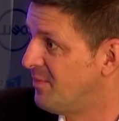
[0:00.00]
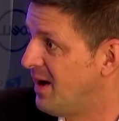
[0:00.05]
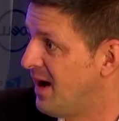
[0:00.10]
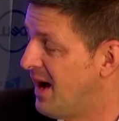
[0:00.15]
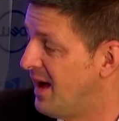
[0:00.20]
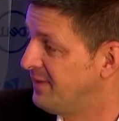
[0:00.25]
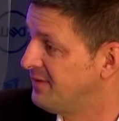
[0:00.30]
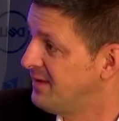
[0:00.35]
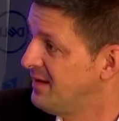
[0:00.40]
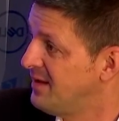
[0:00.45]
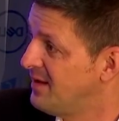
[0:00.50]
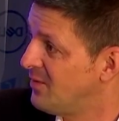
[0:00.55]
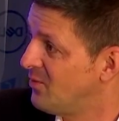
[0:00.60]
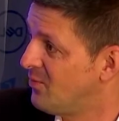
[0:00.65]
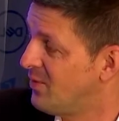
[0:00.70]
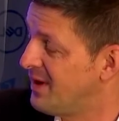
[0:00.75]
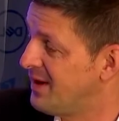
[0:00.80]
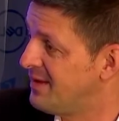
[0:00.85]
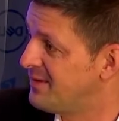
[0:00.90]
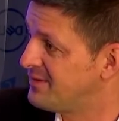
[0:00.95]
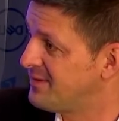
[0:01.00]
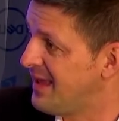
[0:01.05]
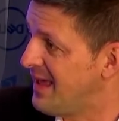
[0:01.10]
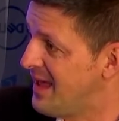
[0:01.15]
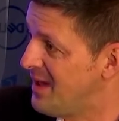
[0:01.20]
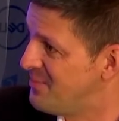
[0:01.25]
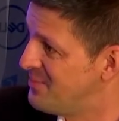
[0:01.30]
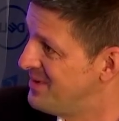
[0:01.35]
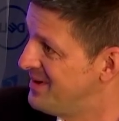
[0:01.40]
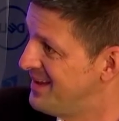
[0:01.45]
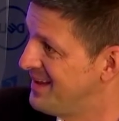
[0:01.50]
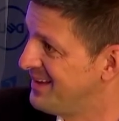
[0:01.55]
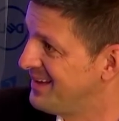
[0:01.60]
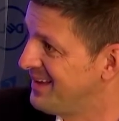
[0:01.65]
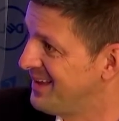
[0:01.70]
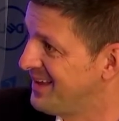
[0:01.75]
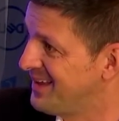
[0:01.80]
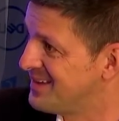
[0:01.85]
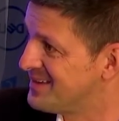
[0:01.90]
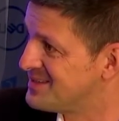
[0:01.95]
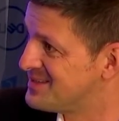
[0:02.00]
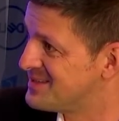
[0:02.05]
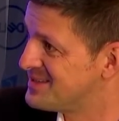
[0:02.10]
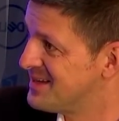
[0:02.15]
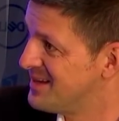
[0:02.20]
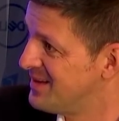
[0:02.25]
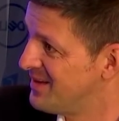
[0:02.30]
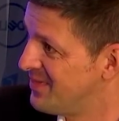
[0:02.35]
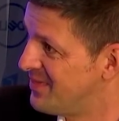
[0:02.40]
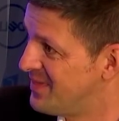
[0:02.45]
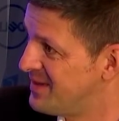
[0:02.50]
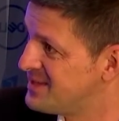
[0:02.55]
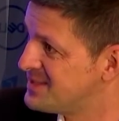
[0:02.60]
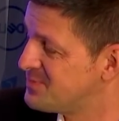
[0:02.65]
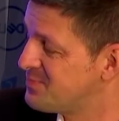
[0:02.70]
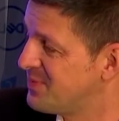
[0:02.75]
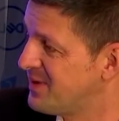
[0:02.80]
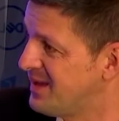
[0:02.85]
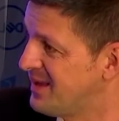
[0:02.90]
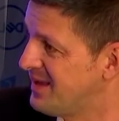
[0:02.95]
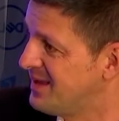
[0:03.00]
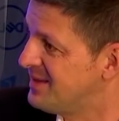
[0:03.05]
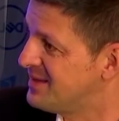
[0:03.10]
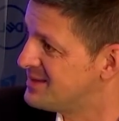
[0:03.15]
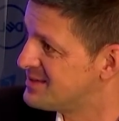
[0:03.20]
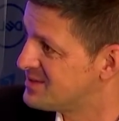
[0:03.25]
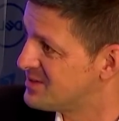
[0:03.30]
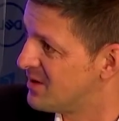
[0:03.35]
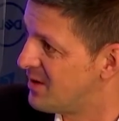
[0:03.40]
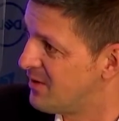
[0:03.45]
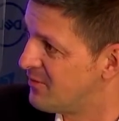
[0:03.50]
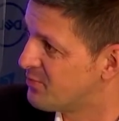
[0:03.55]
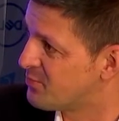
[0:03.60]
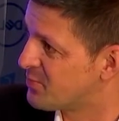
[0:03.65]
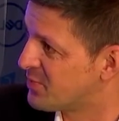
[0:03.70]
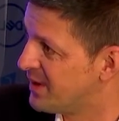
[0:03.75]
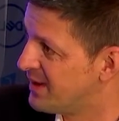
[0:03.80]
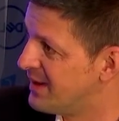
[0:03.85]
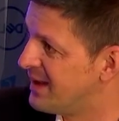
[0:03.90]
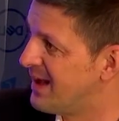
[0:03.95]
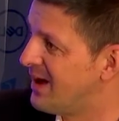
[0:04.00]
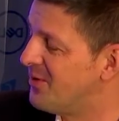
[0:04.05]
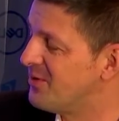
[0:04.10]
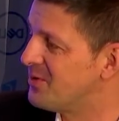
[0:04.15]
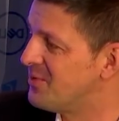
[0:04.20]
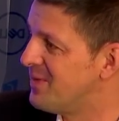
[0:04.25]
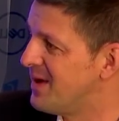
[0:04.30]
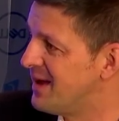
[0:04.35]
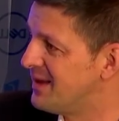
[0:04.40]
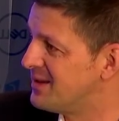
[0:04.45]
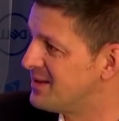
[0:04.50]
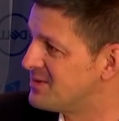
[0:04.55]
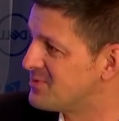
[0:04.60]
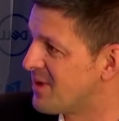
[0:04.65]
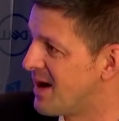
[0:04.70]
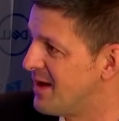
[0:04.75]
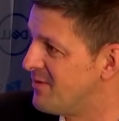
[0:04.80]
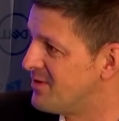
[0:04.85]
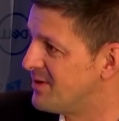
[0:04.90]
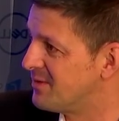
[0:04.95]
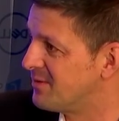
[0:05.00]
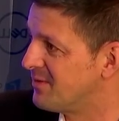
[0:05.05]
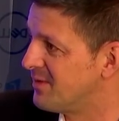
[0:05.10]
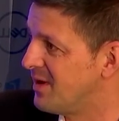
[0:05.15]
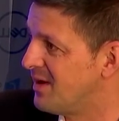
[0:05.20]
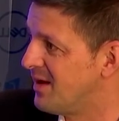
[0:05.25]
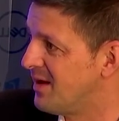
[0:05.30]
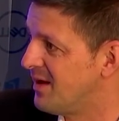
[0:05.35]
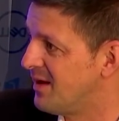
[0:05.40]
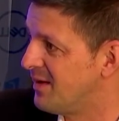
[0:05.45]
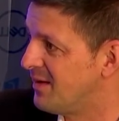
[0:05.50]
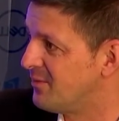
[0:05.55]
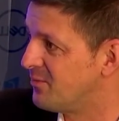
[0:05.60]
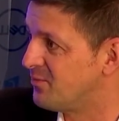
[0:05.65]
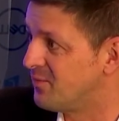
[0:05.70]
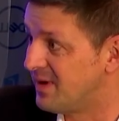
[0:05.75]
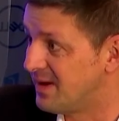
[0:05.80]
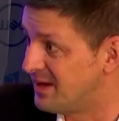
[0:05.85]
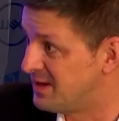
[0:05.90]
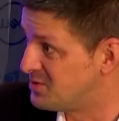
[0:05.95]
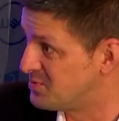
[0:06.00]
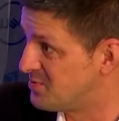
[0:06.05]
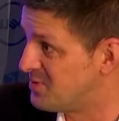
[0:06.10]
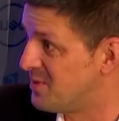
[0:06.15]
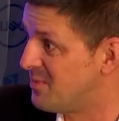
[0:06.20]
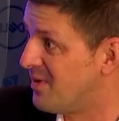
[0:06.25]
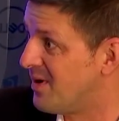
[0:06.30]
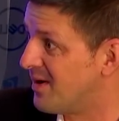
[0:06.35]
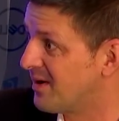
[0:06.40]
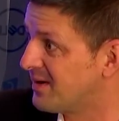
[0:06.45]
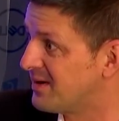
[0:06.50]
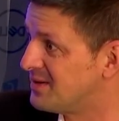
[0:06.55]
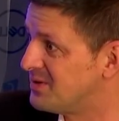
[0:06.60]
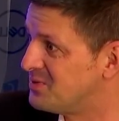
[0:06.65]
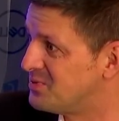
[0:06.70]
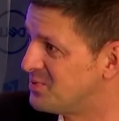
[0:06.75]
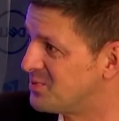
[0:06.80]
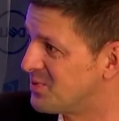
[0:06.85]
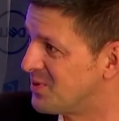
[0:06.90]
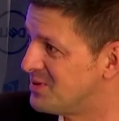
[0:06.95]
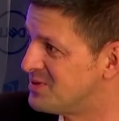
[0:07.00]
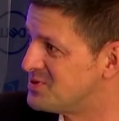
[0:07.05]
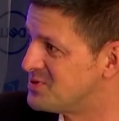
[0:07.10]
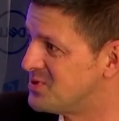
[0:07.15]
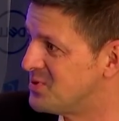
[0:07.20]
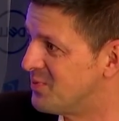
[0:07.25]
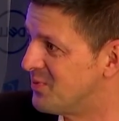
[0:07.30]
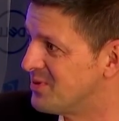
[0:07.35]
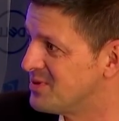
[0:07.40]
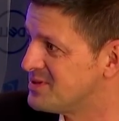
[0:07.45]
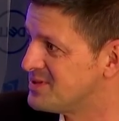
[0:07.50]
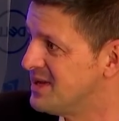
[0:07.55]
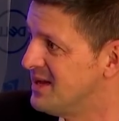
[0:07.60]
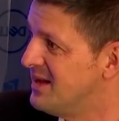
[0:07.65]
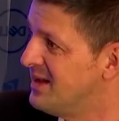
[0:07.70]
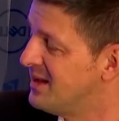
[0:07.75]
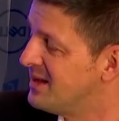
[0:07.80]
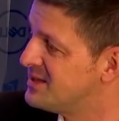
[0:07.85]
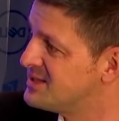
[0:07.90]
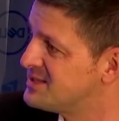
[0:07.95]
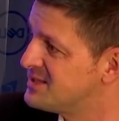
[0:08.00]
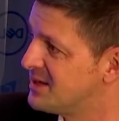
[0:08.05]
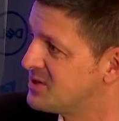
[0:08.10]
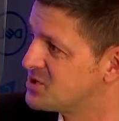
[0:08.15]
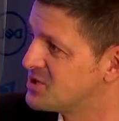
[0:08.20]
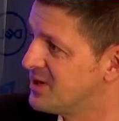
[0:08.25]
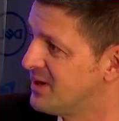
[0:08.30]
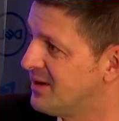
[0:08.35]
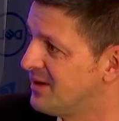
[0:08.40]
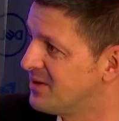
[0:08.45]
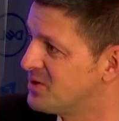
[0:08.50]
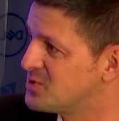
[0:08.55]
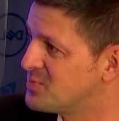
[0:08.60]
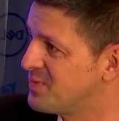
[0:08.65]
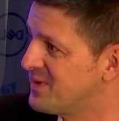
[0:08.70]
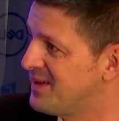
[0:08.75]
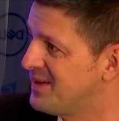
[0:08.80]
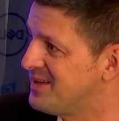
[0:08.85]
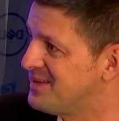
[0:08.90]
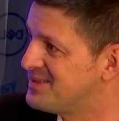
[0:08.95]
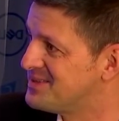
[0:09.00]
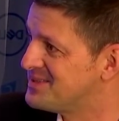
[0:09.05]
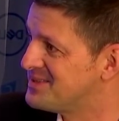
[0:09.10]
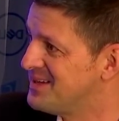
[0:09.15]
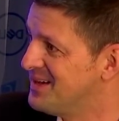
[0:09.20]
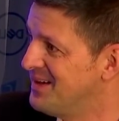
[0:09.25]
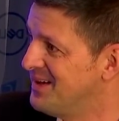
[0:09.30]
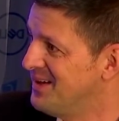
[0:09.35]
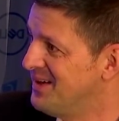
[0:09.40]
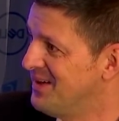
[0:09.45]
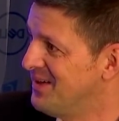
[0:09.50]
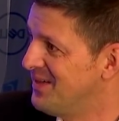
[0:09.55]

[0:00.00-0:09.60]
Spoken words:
But what is happening is this piece of bringing automated driving really to the market and to consumers is such a large piece